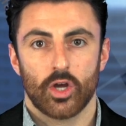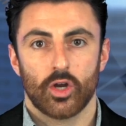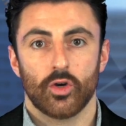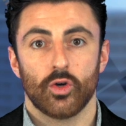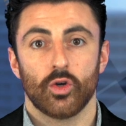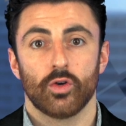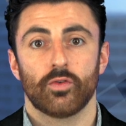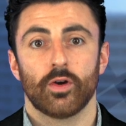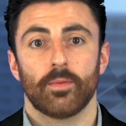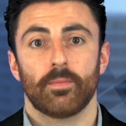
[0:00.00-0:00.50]

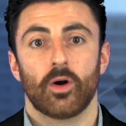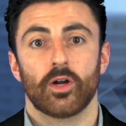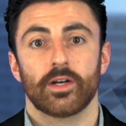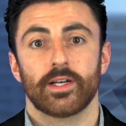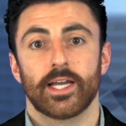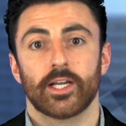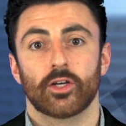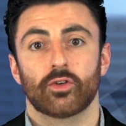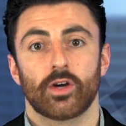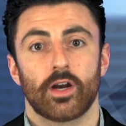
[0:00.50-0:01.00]
Nuva
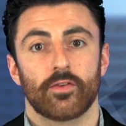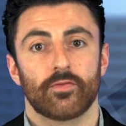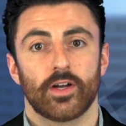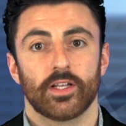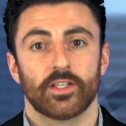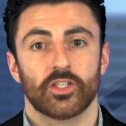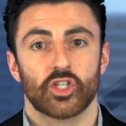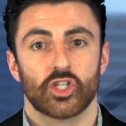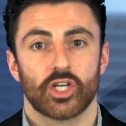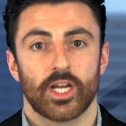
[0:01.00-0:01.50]
Monday
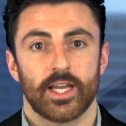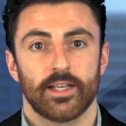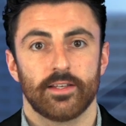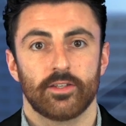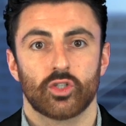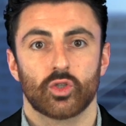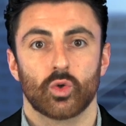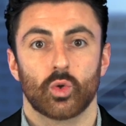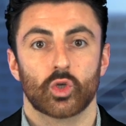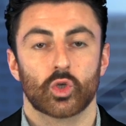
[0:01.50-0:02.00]
Graphite's shares
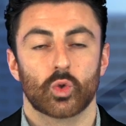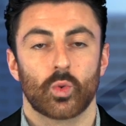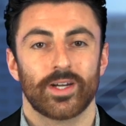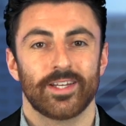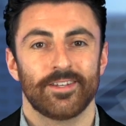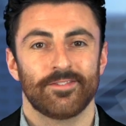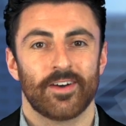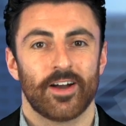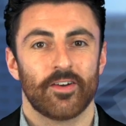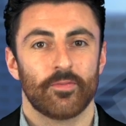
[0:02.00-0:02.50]
soared
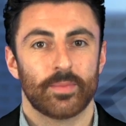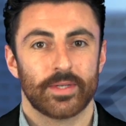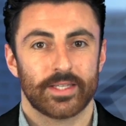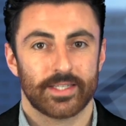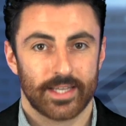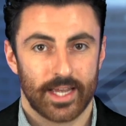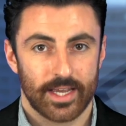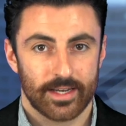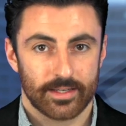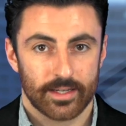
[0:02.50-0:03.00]

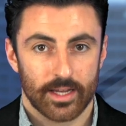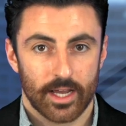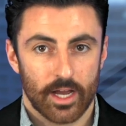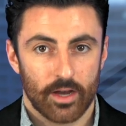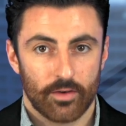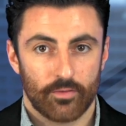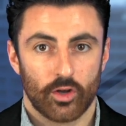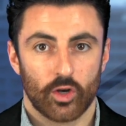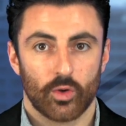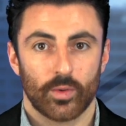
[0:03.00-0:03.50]
25%
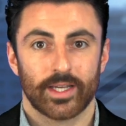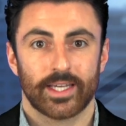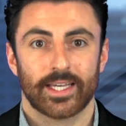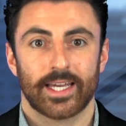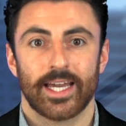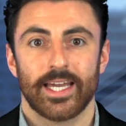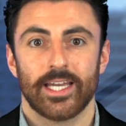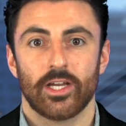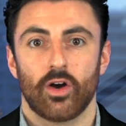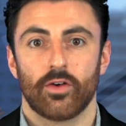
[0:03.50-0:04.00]
following
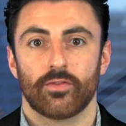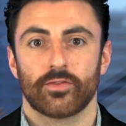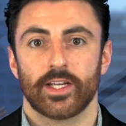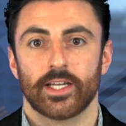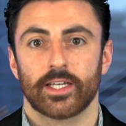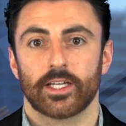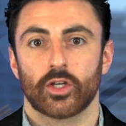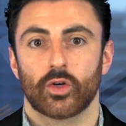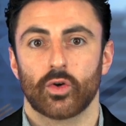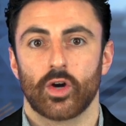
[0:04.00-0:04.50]
key
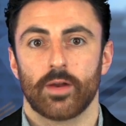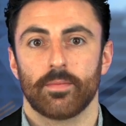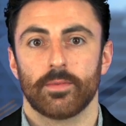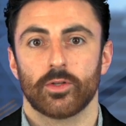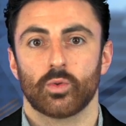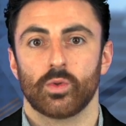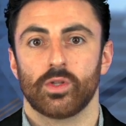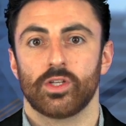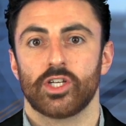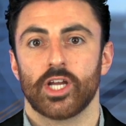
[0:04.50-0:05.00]
offtake
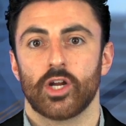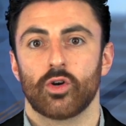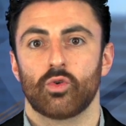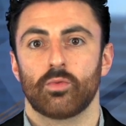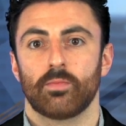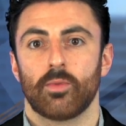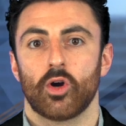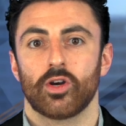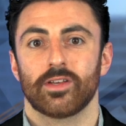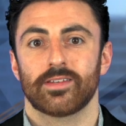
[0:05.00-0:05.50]
agreements with General
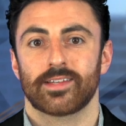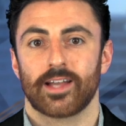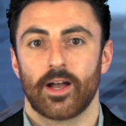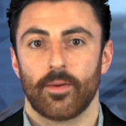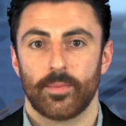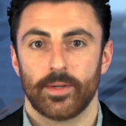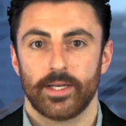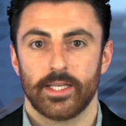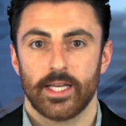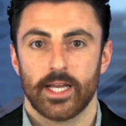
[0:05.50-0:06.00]
Motors
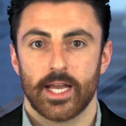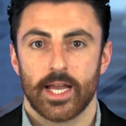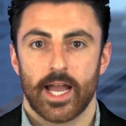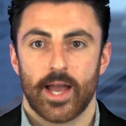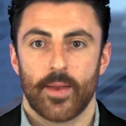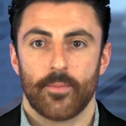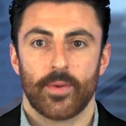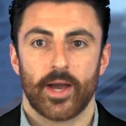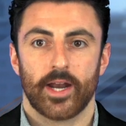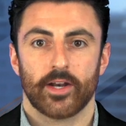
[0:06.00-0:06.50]
Company
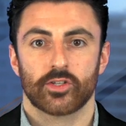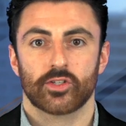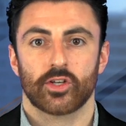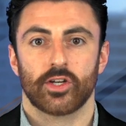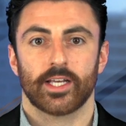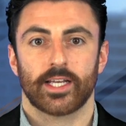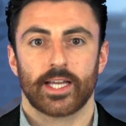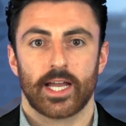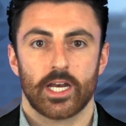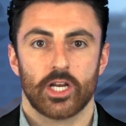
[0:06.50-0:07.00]
and
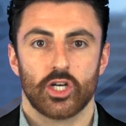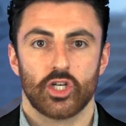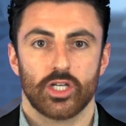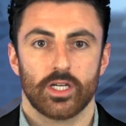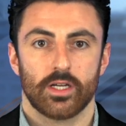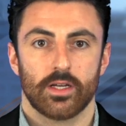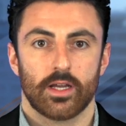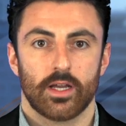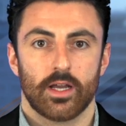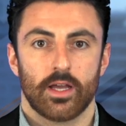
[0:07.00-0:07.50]
Panasonic
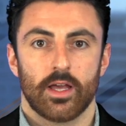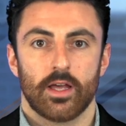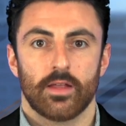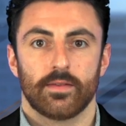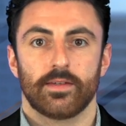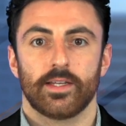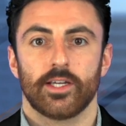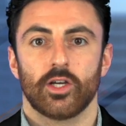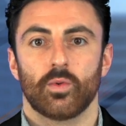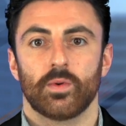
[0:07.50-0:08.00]
Energy.
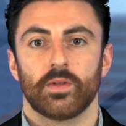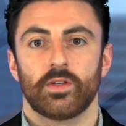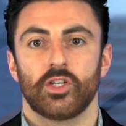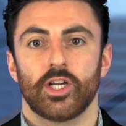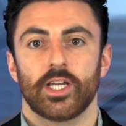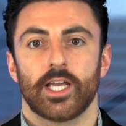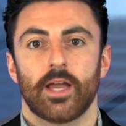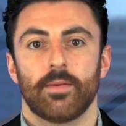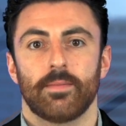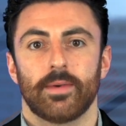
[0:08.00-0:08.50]
The deal with
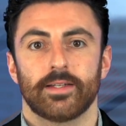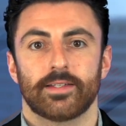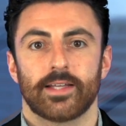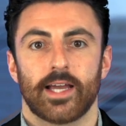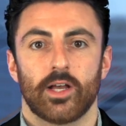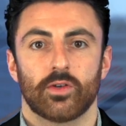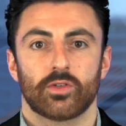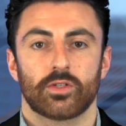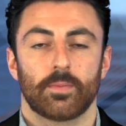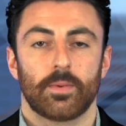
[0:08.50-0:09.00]
GM
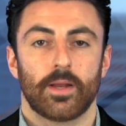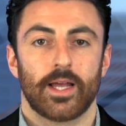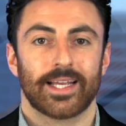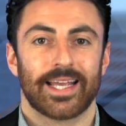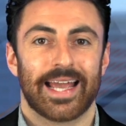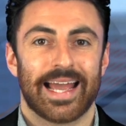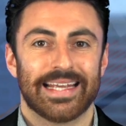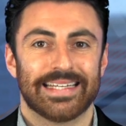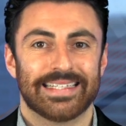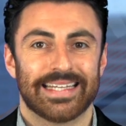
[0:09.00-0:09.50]
entails supplying
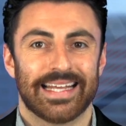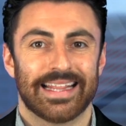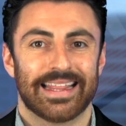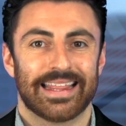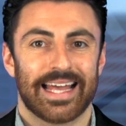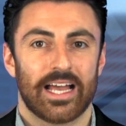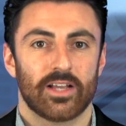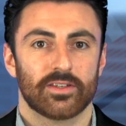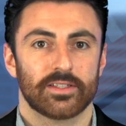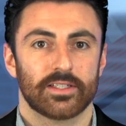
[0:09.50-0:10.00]

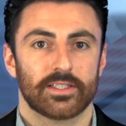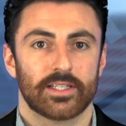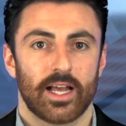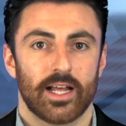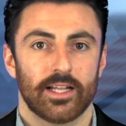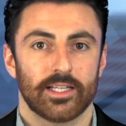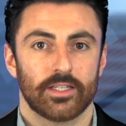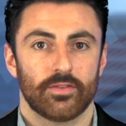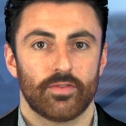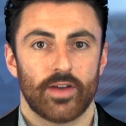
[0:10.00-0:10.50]
18,000
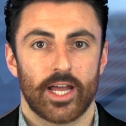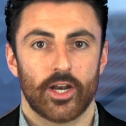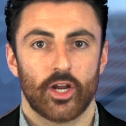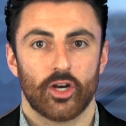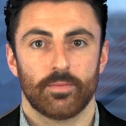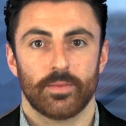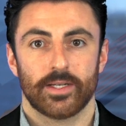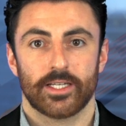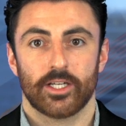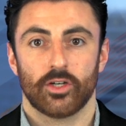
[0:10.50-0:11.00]
tons of
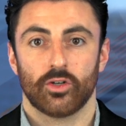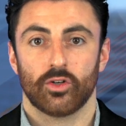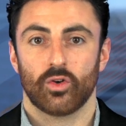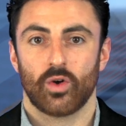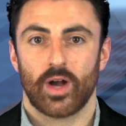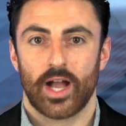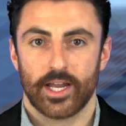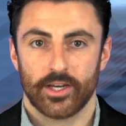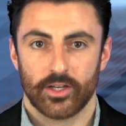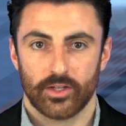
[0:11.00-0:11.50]
anode material
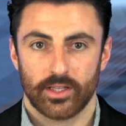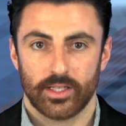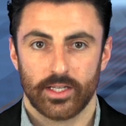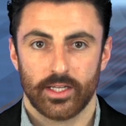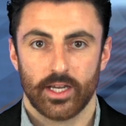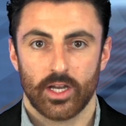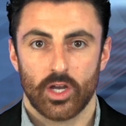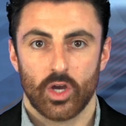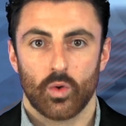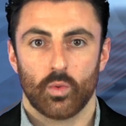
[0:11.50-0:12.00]
annually,
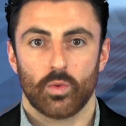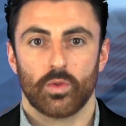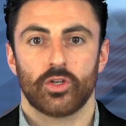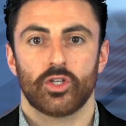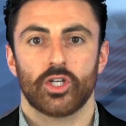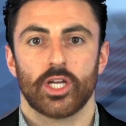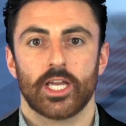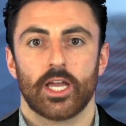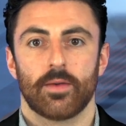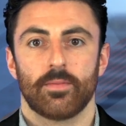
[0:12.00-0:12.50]
with
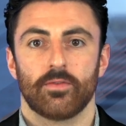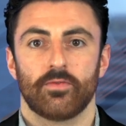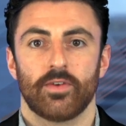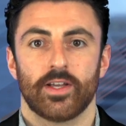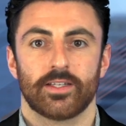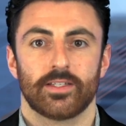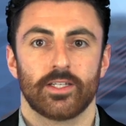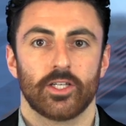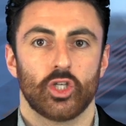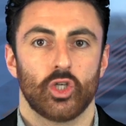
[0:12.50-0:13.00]
GM
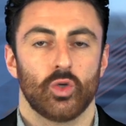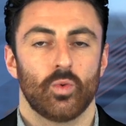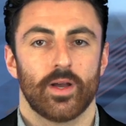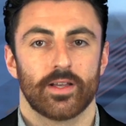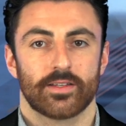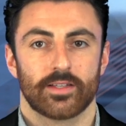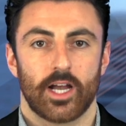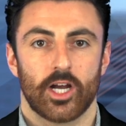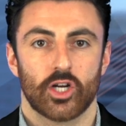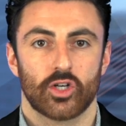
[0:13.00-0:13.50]
investing
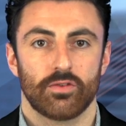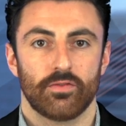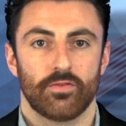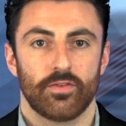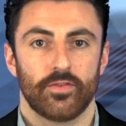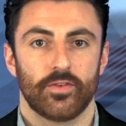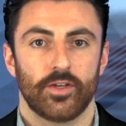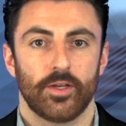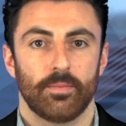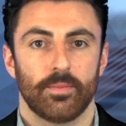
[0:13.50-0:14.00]

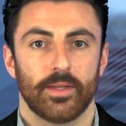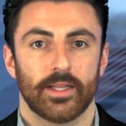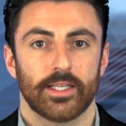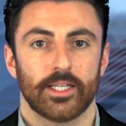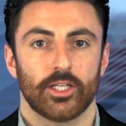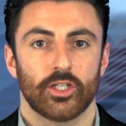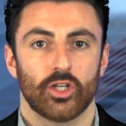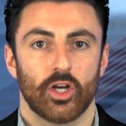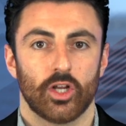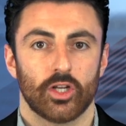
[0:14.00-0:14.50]
US$150
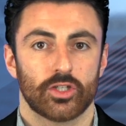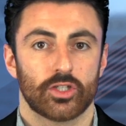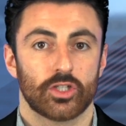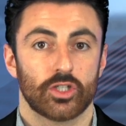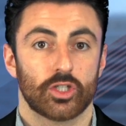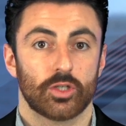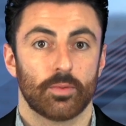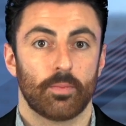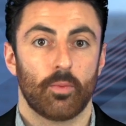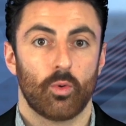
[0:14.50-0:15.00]
million to
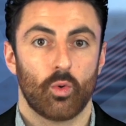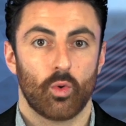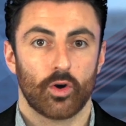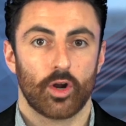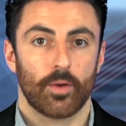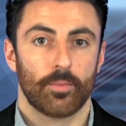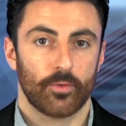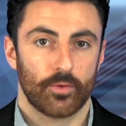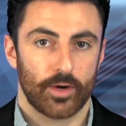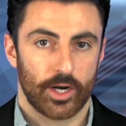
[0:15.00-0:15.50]
support
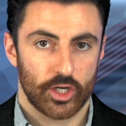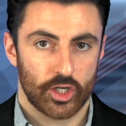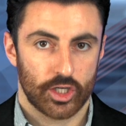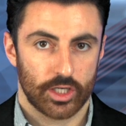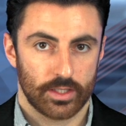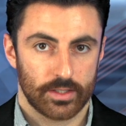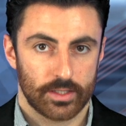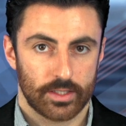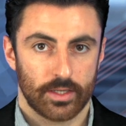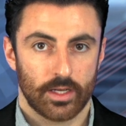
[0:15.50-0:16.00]

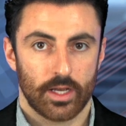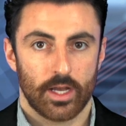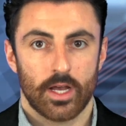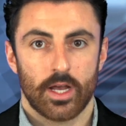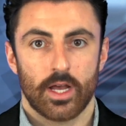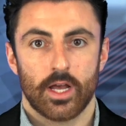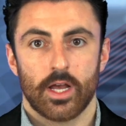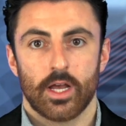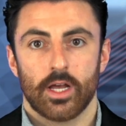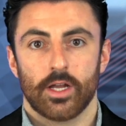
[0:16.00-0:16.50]
operations.
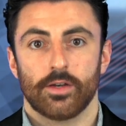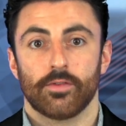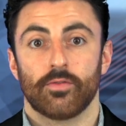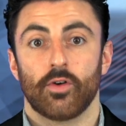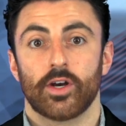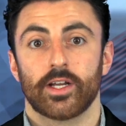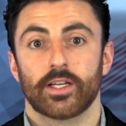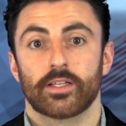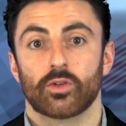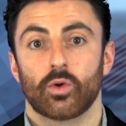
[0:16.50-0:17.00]

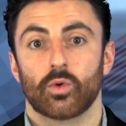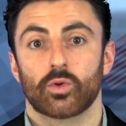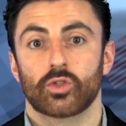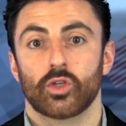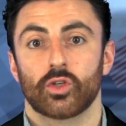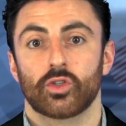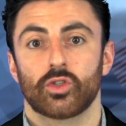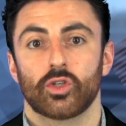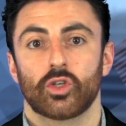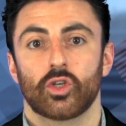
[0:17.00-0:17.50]
Novonix
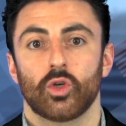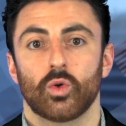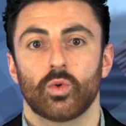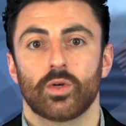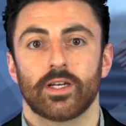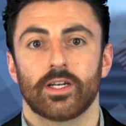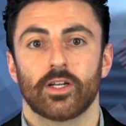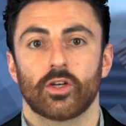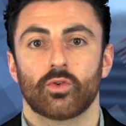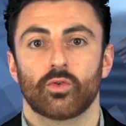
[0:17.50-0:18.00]
also secured
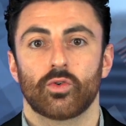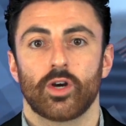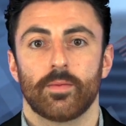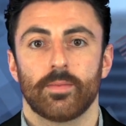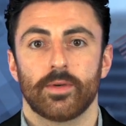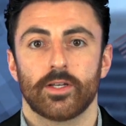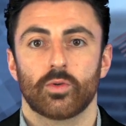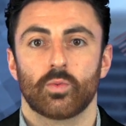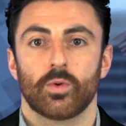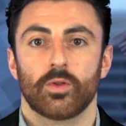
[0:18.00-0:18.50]
an
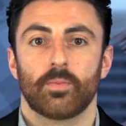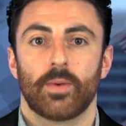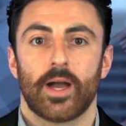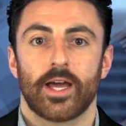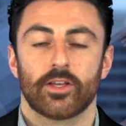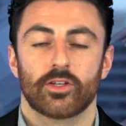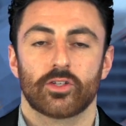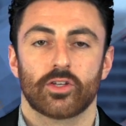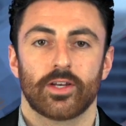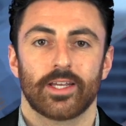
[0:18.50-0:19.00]
agreement with
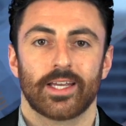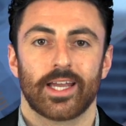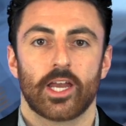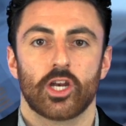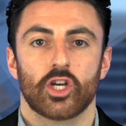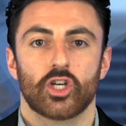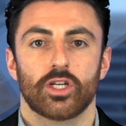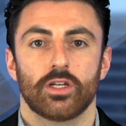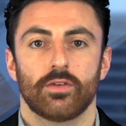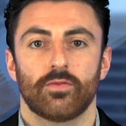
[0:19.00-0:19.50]
Panasonic
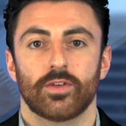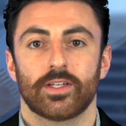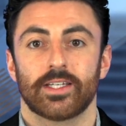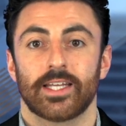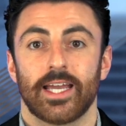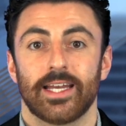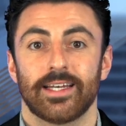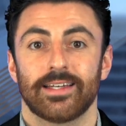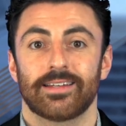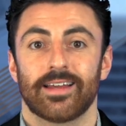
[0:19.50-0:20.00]
Energy for
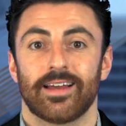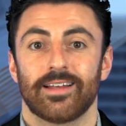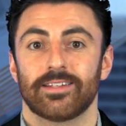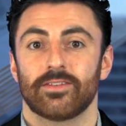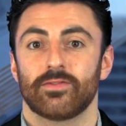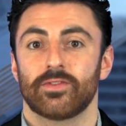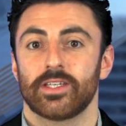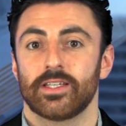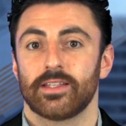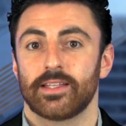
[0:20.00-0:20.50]
10 tons
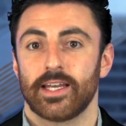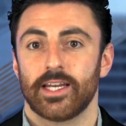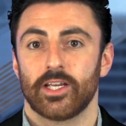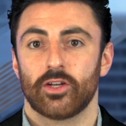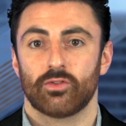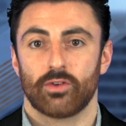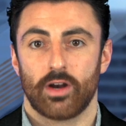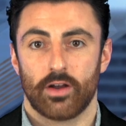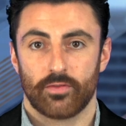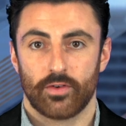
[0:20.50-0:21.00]
of synthetic
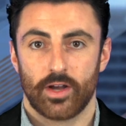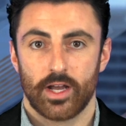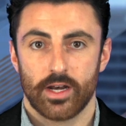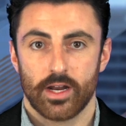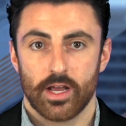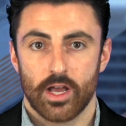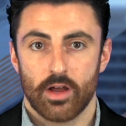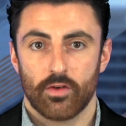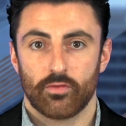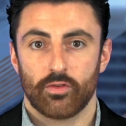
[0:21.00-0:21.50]
graphite
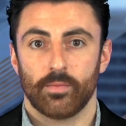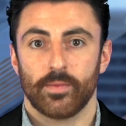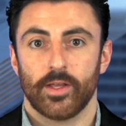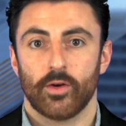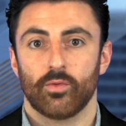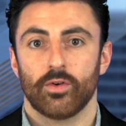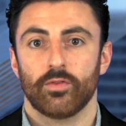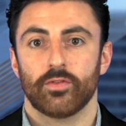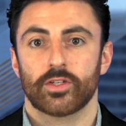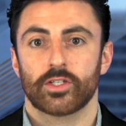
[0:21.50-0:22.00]
from their
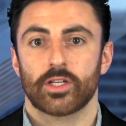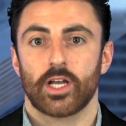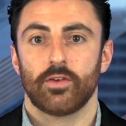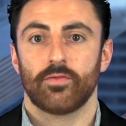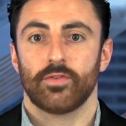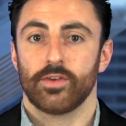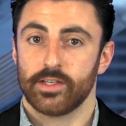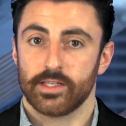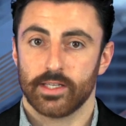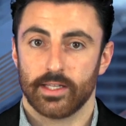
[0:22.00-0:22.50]
Riverside
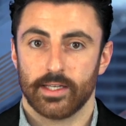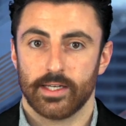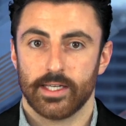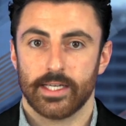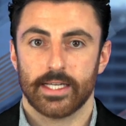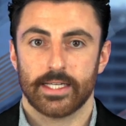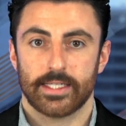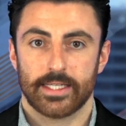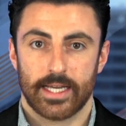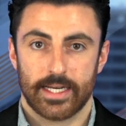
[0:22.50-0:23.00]
facility
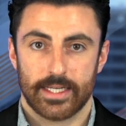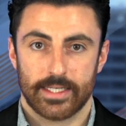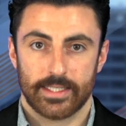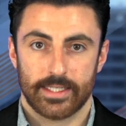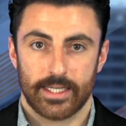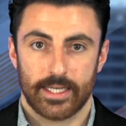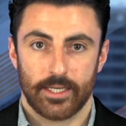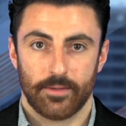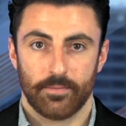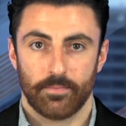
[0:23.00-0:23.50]
in
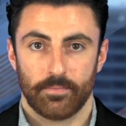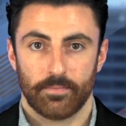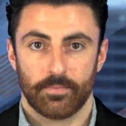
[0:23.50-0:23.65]
Tennessee.